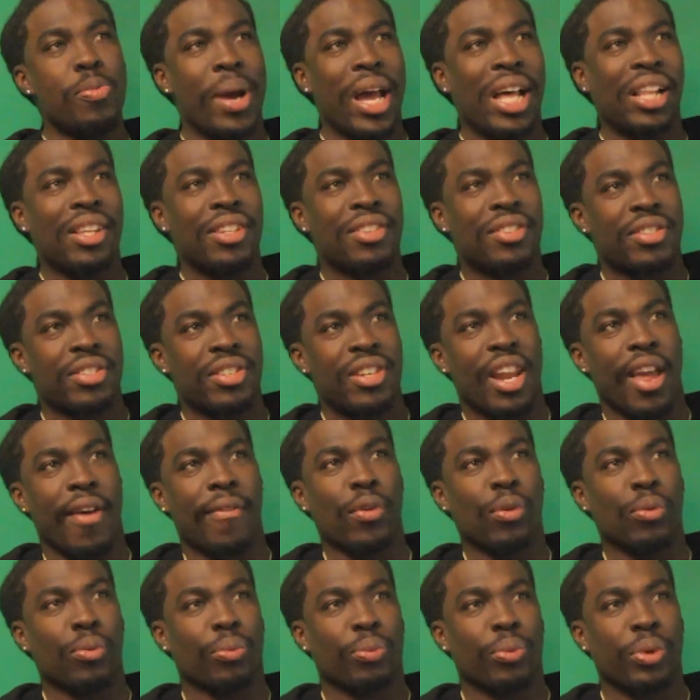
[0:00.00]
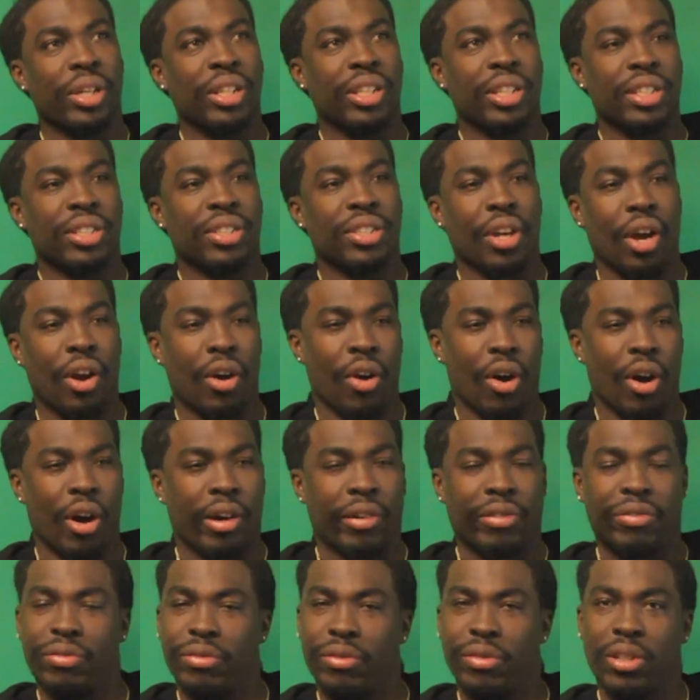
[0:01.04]
Balance never really took
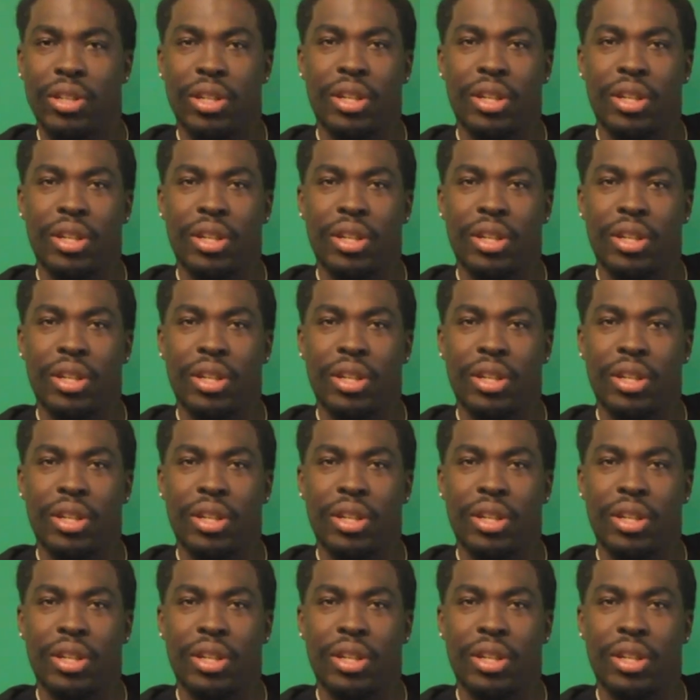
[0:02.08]
off.